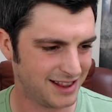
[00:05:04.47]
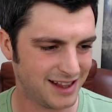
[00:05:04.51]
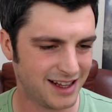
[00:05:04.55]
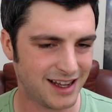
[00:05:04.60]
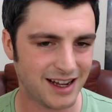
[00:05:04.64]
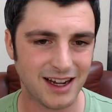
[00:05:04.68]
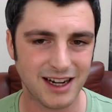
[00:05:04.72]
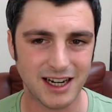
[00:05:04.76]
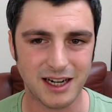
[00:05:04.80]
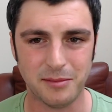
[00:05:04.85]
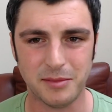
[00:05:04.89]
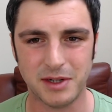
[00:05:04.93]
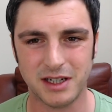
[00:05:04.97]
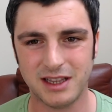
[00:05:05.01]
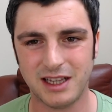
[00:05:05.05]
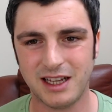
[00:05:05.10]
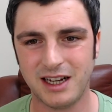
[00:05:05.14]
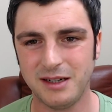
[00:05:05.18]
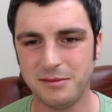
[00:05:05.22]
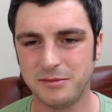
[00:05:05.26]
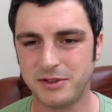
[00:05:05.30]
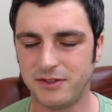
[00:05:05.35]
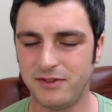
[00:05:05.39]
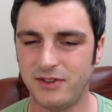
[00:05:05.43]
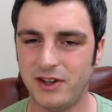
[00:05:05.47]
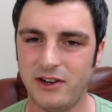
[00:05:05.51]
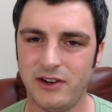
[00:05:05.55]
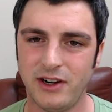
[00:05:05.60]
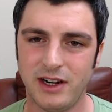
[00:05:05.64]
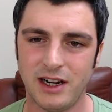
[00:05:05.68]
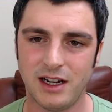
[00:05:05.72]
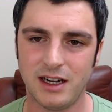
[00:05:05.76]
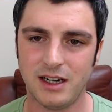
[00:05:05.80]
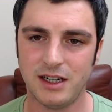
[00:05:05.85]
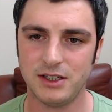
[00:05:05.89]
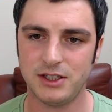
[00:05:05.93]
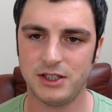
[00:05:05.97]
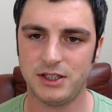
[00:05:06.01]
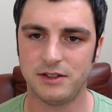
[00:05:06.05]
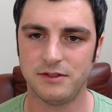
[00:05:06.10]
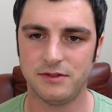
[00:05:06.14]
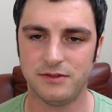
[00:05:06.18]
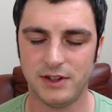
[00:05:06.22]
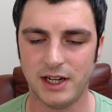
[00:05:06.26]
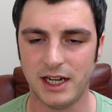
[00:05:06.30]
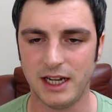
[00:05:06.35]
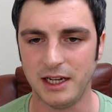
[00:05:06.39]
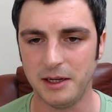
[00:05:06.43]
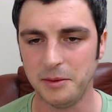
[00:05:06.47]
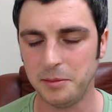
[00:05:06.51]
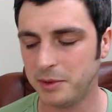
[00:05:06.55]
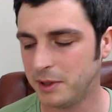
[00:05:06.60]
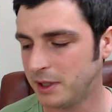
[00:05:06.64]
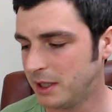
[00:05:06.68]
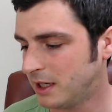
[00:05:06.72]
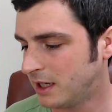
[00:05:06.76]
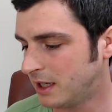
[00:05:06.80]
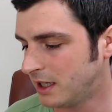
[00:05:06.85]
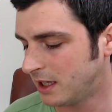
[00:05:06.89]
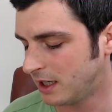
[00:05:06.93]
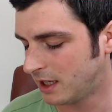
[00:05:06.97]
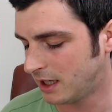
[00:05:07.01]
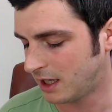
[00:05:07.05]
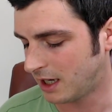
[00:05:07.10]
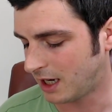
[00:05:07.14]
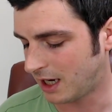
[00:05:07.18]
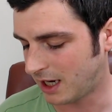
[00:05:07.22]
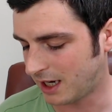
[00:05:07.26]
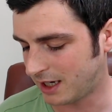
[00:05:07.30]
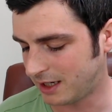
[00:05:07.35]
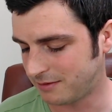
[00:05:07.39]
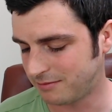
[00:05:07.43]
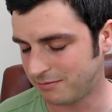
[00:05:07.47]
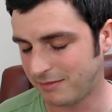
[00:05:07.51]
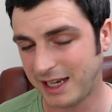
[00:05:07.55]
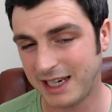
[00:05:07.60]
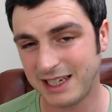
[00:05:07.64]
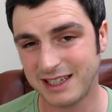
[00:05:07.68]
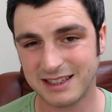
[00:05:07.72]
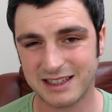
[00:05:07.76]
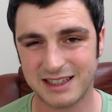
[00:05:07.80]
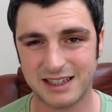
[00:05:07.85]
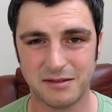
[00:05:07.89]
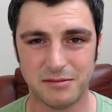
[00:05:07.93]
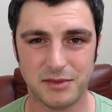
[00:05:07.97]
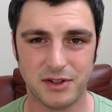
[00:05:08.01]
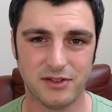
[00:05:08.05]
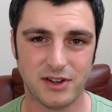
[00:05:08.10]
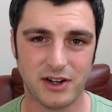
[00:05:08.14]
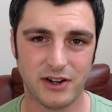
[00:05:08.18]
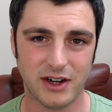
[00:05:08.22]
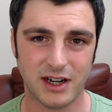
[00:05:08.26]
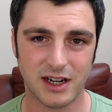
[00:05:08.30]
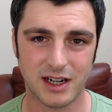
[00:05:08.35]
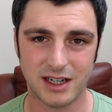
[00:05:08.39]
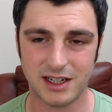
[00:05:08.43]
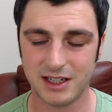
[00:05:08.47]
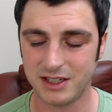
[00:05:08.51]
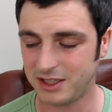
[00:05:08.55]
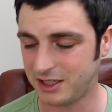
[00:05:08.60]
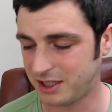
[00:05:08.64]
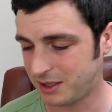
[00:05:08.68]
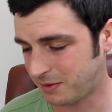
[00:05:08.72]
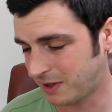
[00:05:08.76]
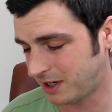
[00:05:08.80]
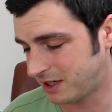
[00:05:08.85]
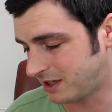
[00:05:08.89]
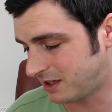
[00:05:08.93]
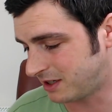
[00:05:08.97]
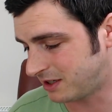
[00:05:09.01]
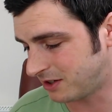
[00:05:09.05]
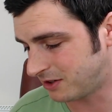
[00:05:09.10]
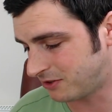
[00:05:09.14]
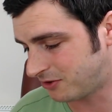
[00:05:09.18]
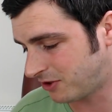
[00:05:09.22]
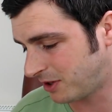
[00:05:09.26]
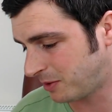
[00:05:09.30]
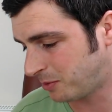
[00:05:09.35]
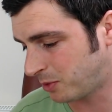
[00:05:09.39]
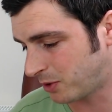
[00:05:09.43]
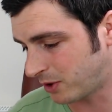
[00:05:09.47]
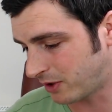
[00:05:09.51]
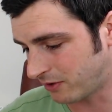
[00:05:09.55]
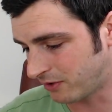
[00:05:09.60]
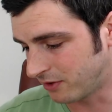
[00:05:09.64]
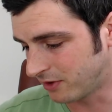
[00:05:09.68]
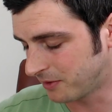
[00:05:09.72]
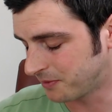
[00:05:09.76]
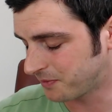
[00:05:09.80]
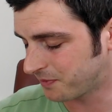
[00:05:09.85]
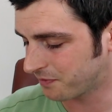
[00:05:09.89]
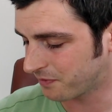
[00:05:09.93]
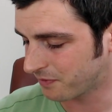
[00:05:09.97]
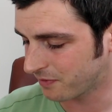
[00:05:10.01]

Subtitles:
lime. Lime's very harsh to vape, and mint can be very harsh, especially to drip with.